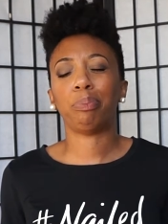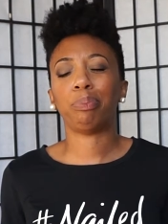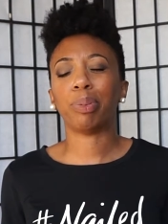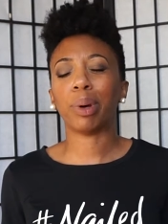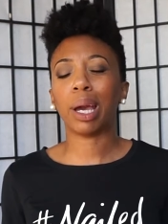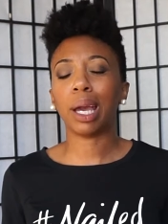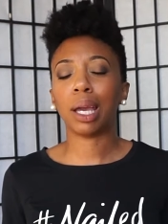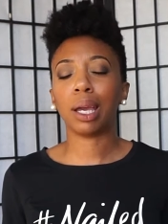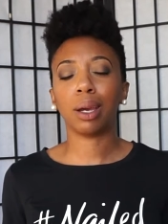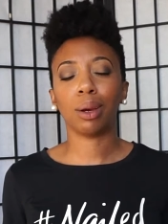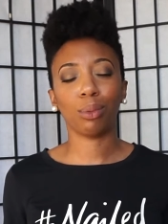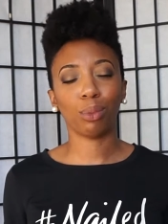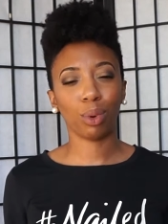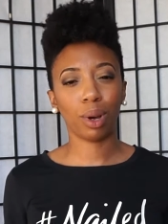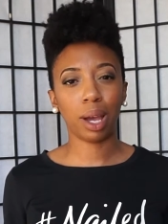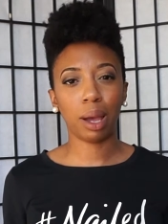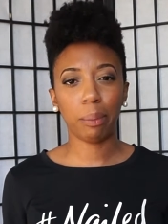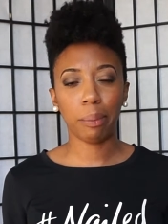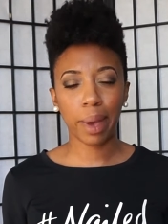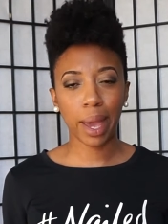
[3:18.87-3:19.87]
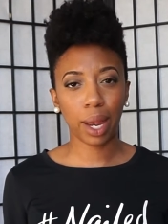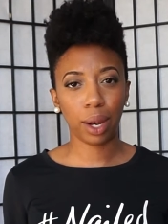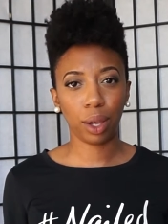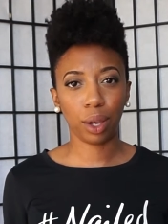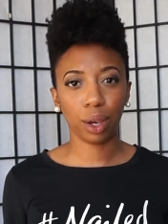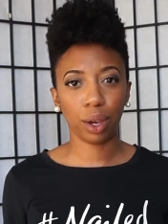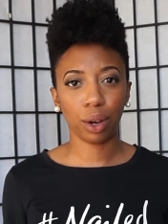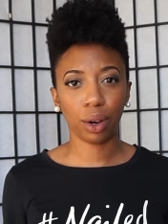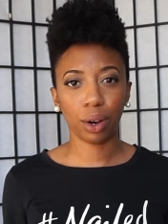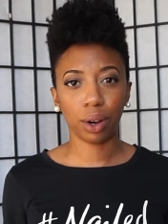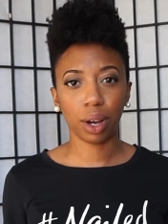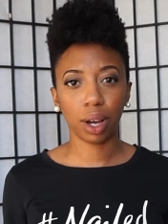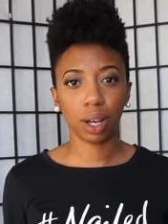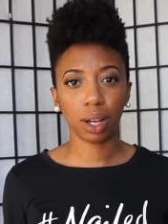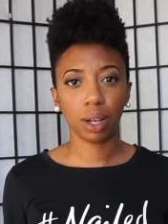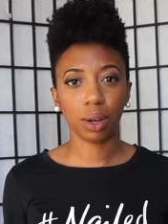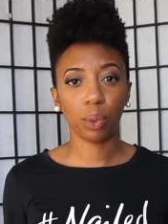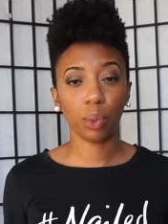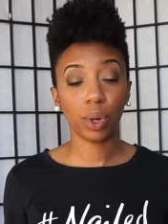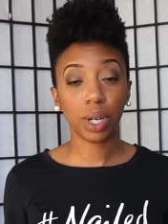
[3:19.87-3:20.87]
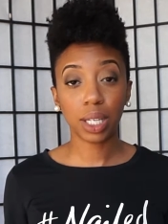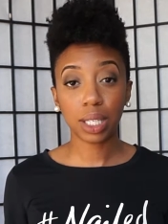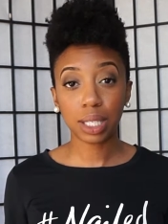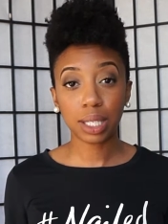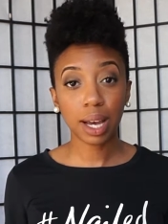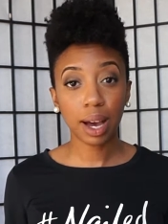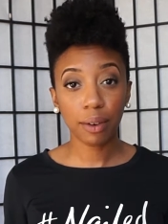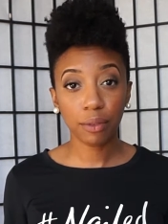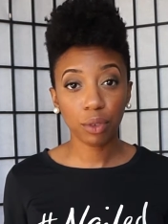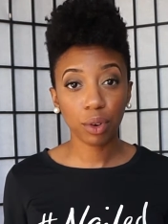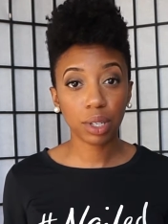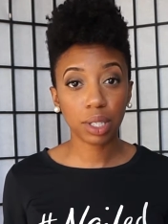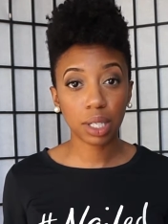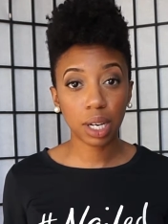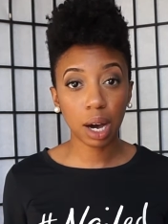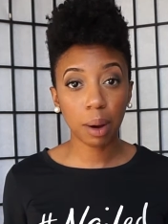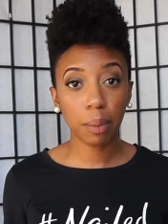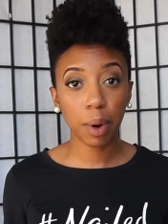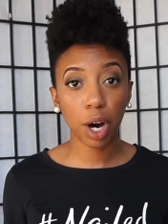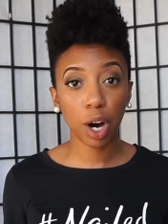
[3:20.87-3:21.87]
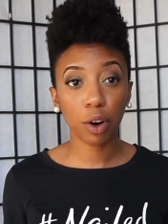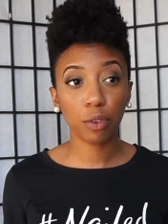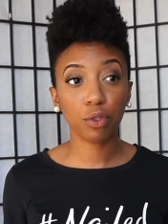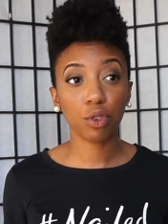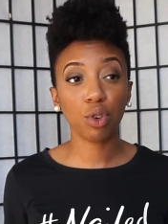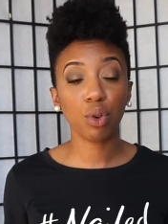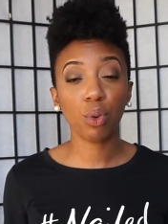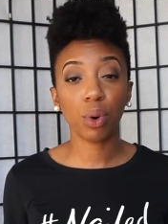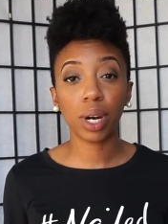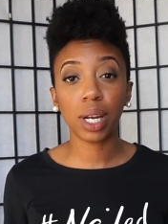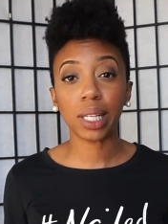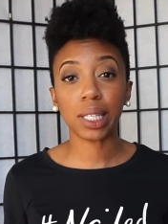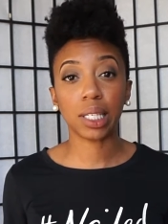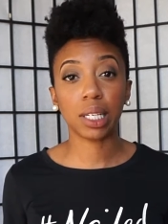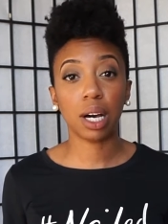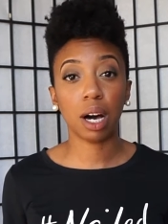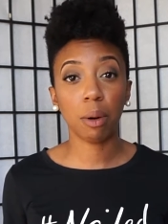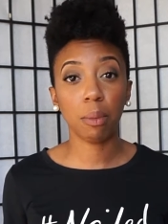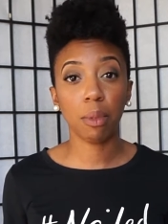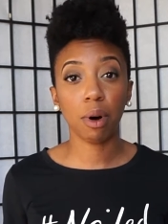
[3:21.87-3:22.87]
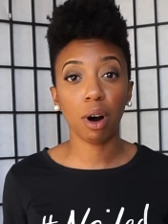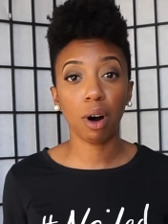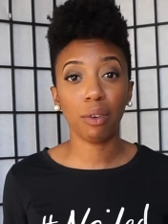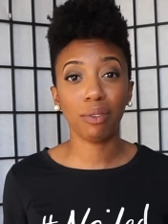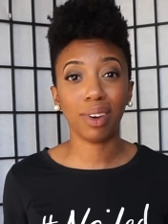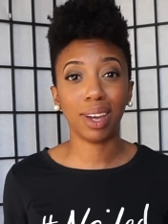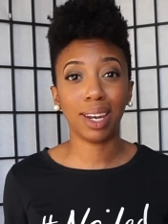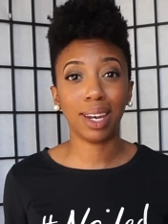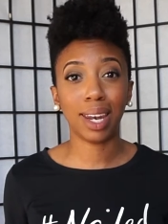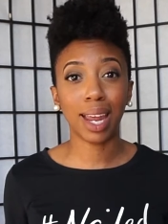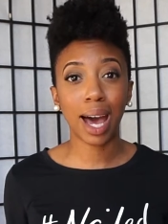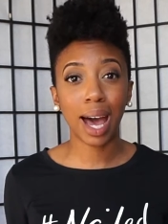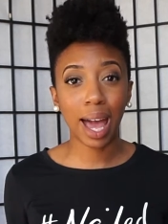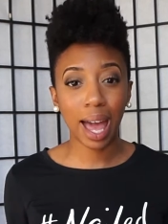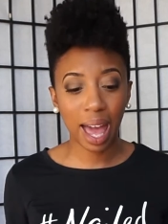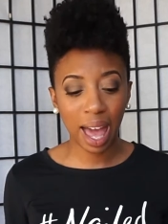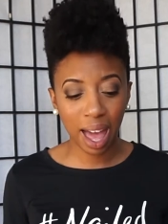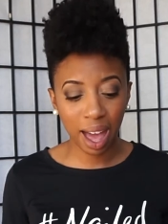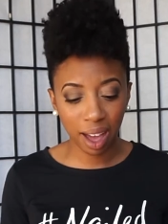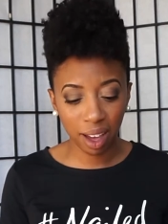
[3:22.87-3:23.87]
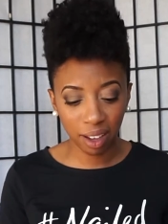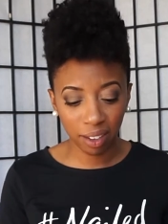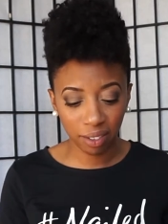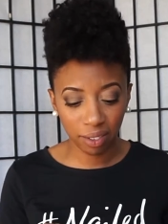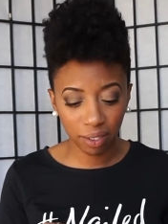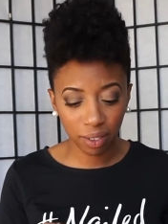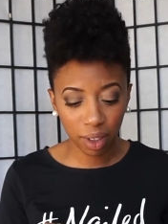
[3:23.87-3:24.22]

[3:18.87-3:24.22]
banging red manicure, when it's time for it to come off, you want it to come off and not have